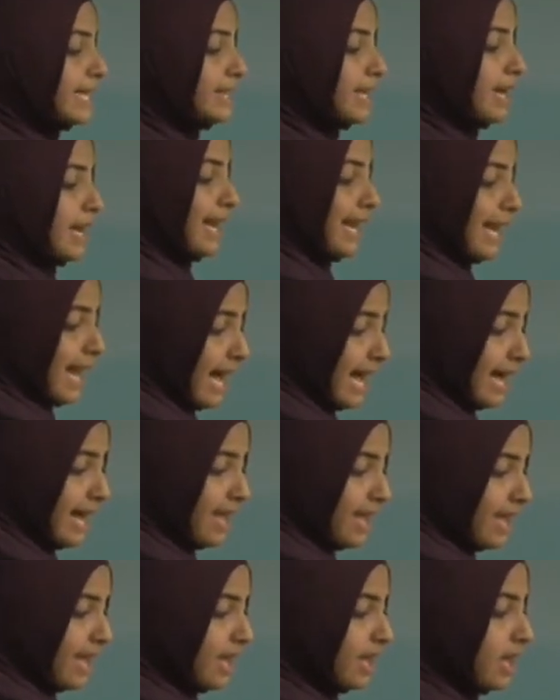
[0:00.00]
the
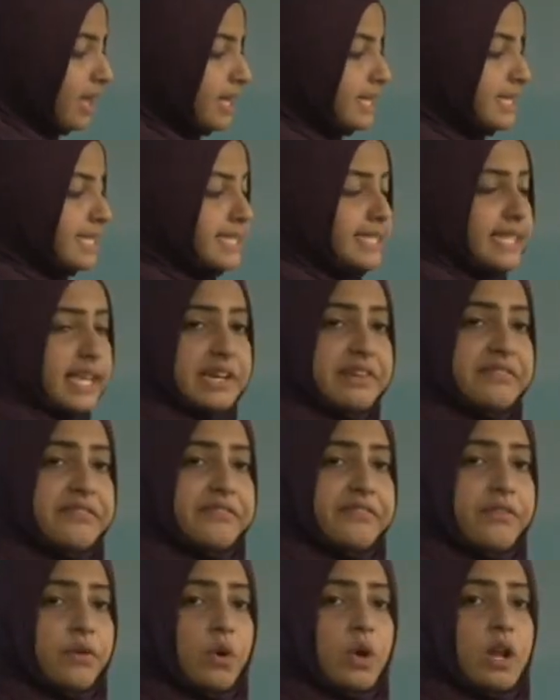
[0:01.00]
lying,
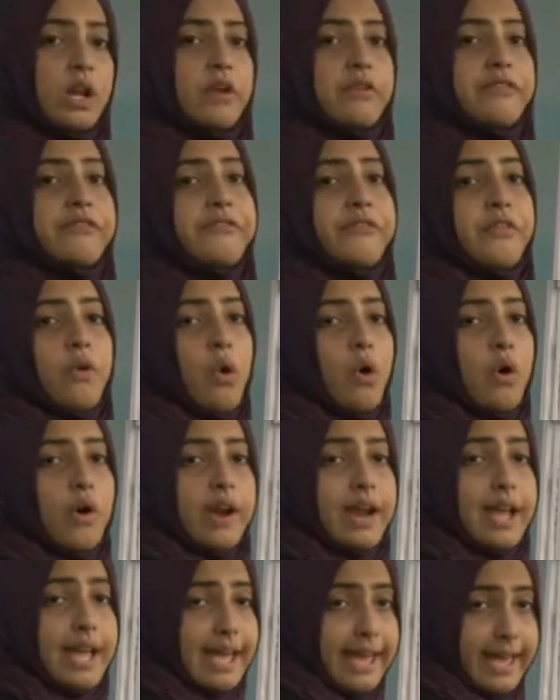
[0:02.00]
sinful
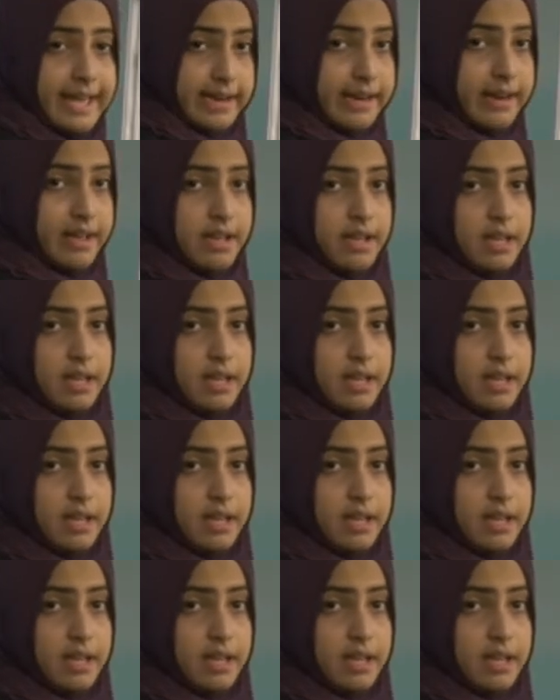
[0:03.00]
forehead.